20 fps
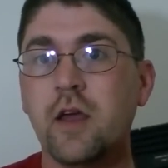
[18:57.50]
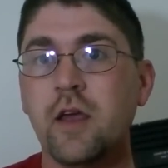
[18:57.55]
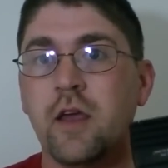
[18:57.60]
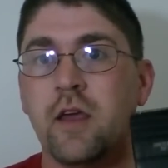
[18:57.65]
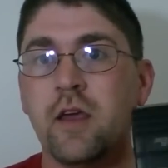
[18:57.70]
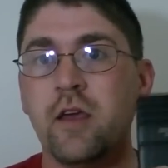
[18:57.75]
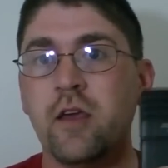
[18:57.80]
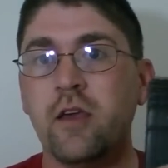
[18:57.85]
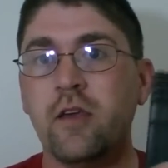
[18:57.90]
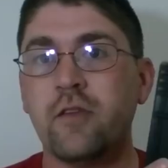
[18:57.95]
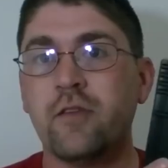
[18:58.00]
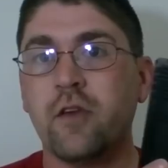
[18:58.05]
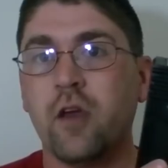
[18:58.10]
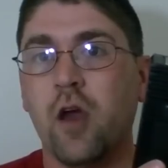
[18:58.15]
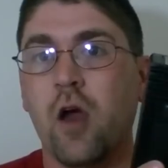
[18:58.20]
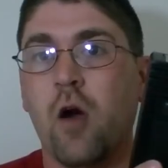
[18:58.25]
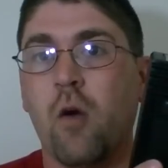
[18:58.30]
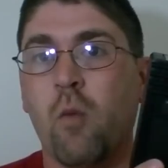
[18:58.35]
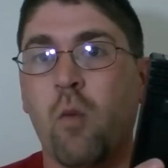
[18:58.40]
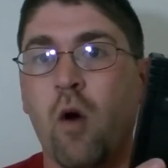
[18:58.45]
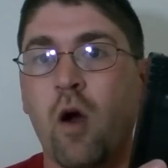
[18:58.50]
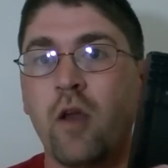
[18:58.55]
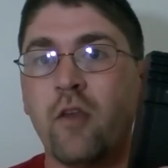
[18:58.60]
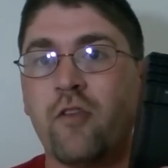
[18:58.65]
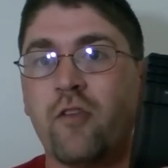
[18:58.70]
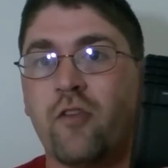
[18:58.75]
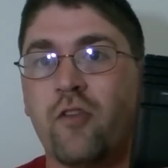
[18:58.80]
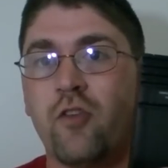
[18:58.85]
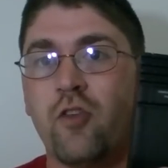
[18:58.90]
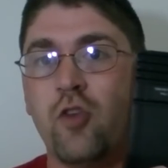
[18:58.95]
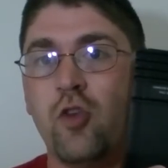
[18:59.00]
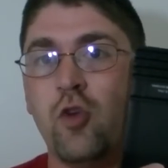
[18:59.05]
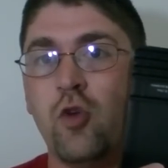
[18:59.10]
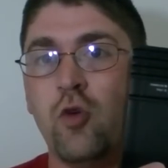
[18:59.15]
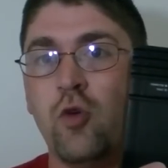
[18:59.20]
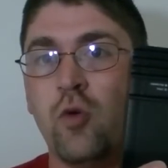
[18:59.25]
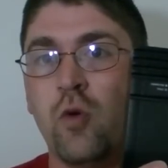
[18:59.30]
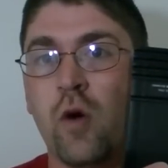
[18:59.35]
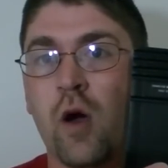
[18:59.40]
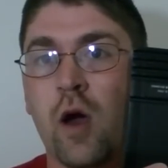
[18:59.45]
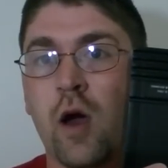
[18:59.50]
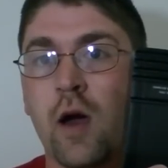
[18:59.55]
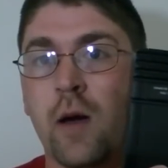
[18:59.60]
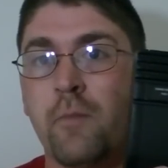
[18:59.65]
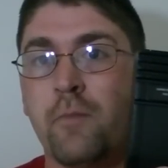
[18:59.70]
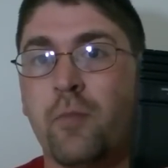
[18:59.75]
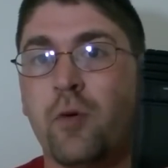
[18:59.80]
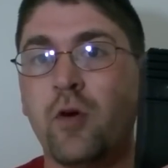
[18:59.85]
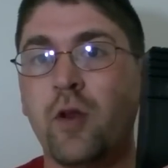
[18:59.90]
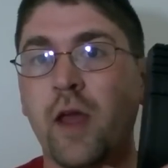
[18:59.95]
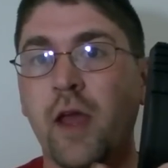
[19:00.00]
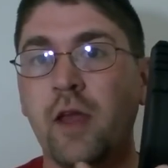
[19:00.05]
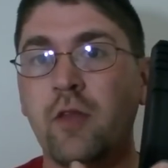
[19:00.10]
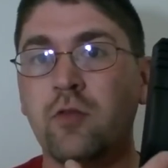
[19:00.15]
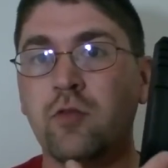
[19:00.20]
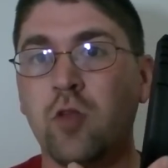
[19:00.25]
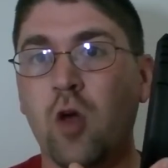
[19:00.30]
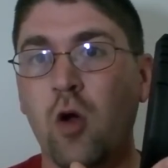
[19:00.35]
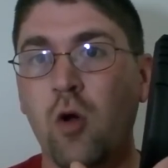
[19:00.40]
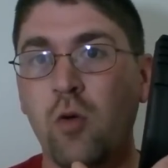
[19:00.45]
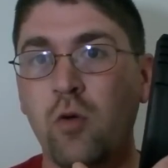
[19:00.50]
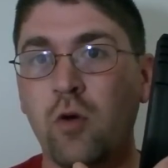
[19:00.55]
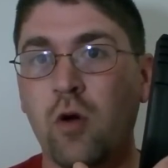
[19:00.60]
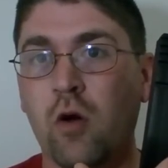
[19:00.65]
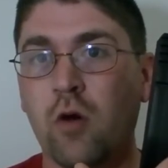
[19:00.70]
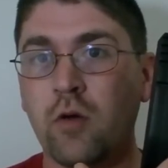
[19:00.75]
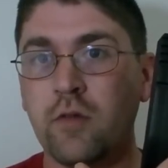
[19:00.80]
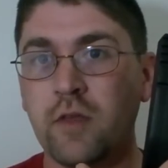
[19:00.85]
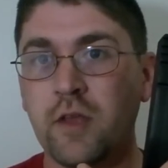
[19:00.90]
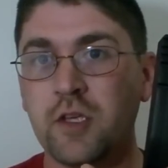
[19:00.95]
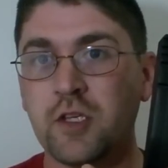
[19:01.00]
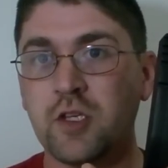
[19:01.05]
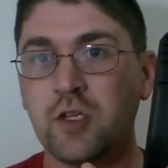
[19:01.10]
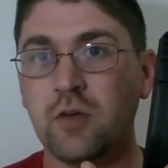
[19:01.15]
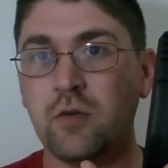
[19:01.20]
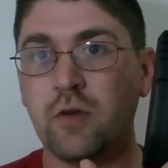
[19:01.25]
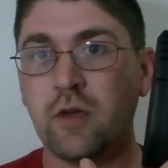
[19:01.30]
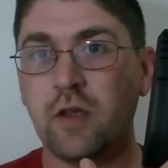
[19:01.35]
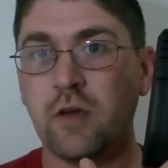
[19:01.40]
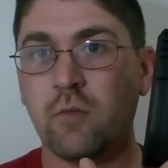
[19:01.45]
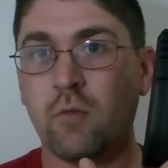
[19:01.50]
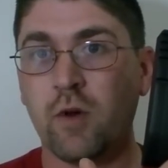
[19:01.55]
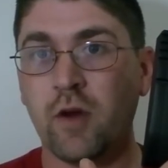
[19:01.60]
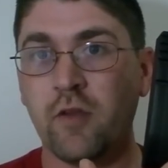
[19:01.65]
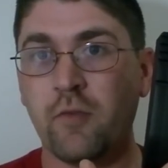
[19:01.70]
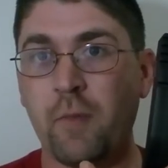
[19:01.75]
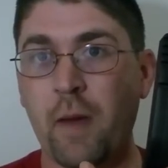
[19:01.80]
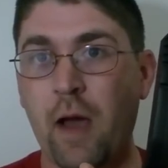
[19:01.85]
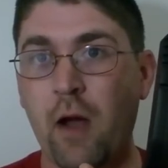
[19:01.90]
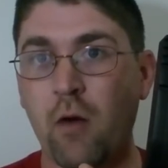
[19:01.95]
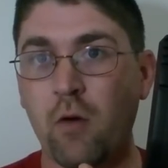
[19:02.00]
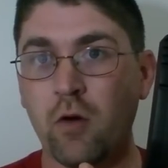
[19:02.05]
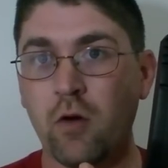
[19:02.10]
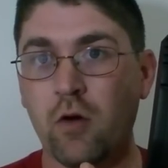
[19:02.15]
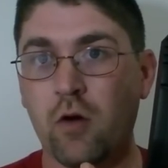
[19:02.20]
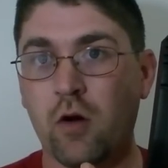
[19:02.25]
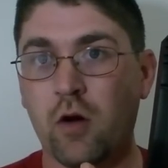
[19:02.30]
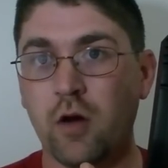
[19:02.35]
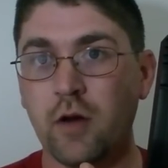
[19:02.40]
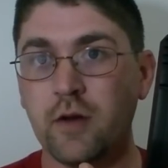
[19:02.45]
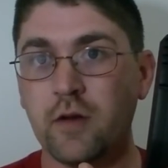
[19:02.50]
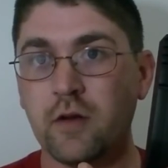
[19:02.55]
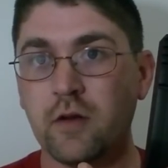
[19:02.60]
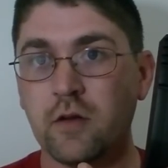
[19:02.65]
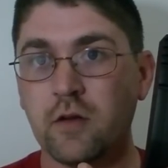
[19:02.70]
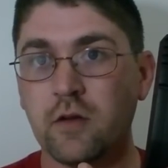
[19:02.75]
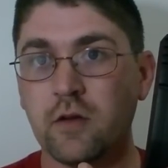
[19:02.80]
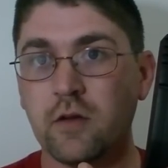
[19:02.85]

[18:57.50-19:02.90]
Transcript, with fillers: is once you uh, put a load on this unit when it's powered on,